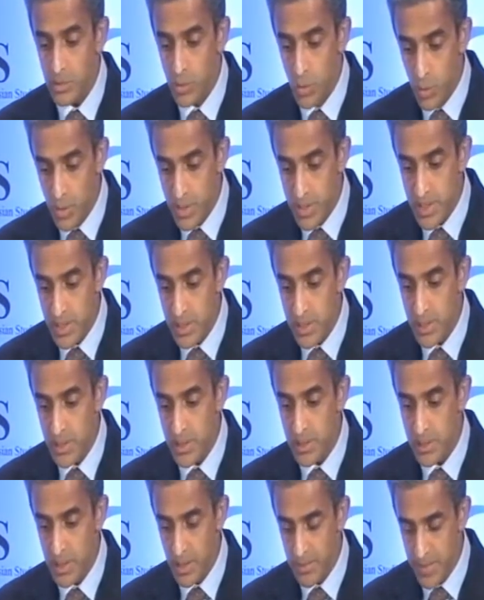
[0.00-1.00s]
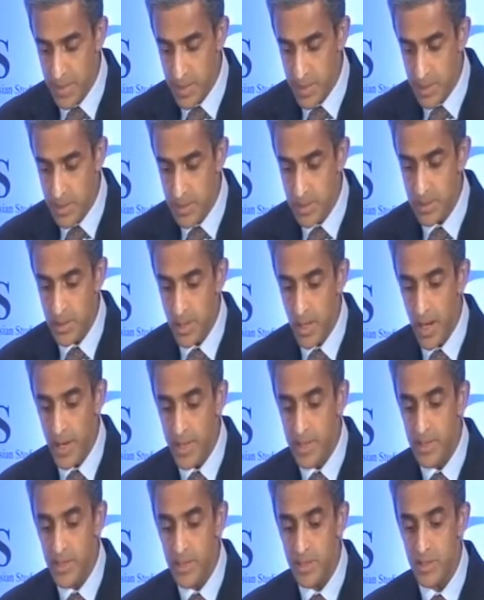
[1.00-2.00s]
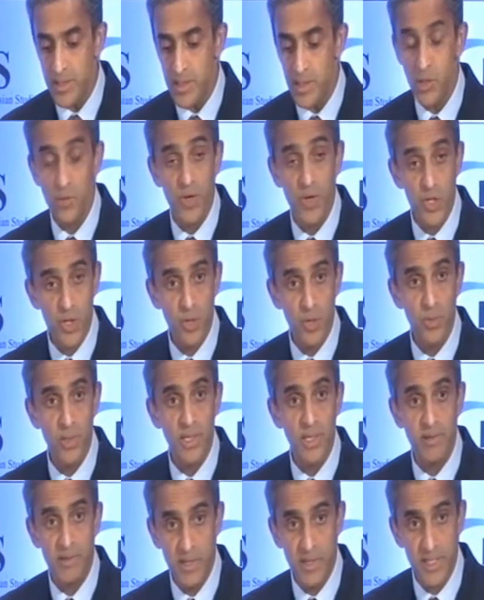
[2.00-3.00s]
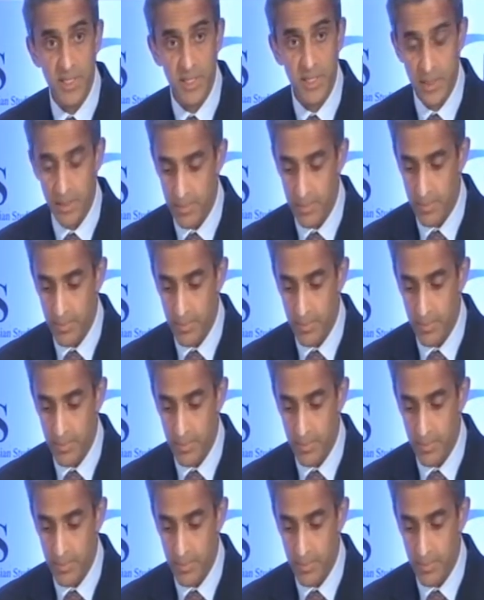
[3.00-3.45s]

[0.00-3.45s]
goods, services, ideas, and innovation will increase.